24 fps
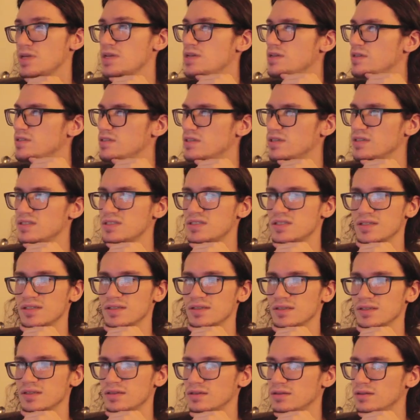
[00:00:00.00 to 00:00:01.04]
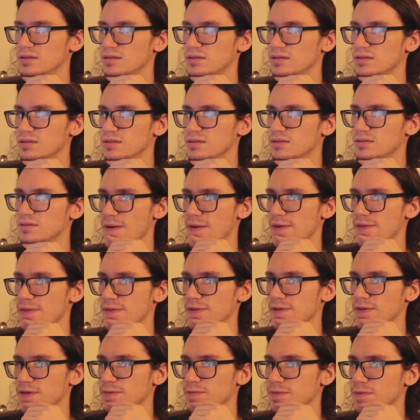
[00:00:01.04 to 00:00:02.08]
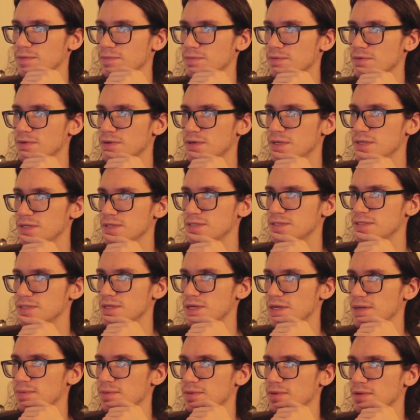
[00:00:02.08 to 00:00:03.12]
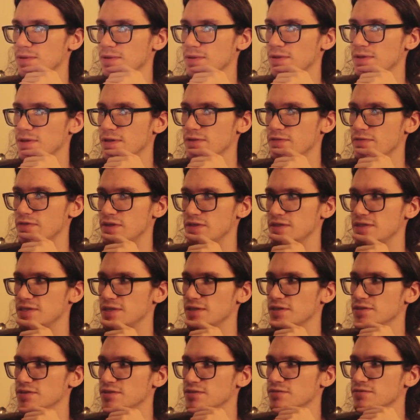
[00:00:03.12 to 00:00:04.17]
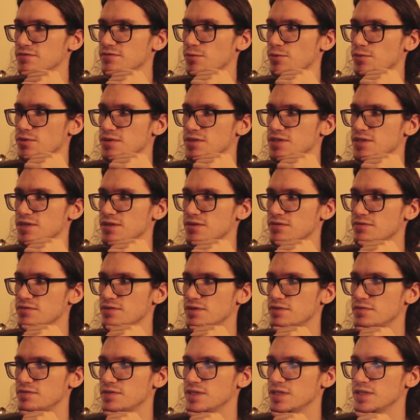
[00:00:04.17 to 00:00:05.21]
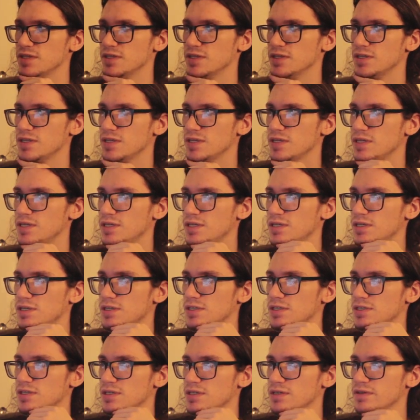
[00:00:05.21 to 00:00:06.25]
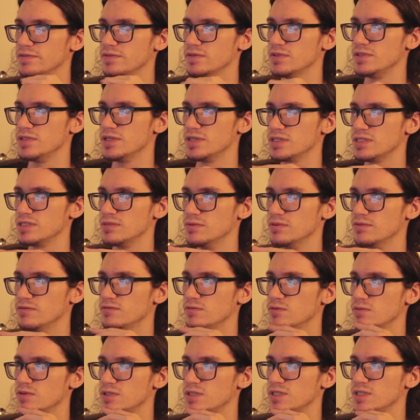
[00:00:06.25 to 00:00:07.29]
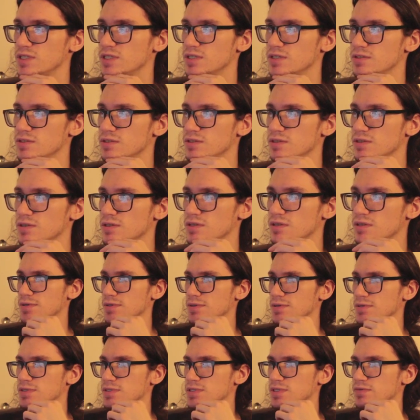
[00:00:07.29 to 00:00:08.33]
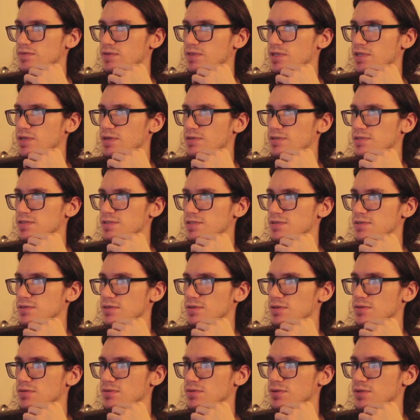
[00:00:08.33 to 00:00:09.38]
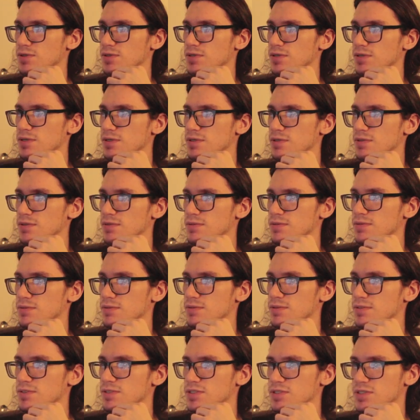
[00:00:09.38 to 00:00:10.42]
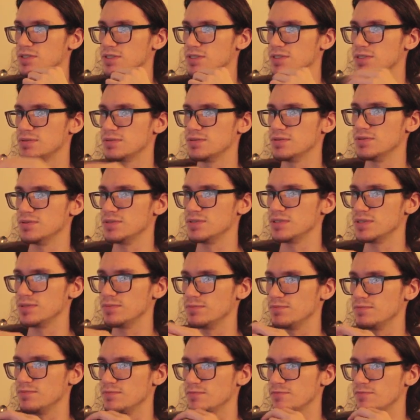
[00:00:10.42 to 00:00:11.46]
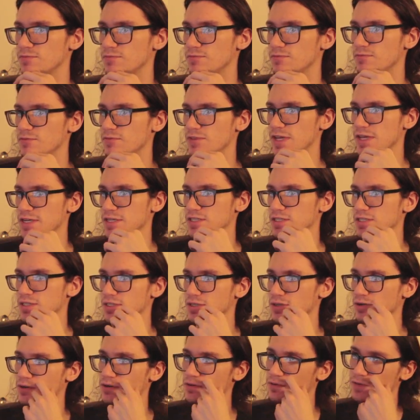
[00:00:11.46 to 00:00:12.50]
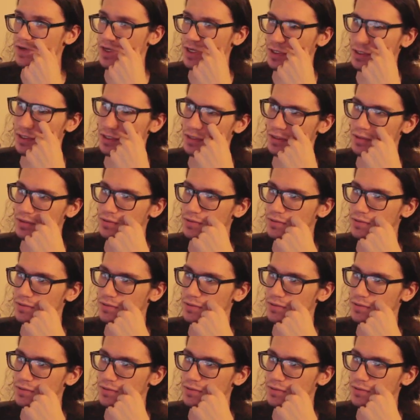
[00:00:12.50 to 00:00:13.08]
Just a little. I think it'd be pretty stable if I set it to 1450 and I hover just above 1400, because everything else is looking really good. It's just there's some flashing and artifacting.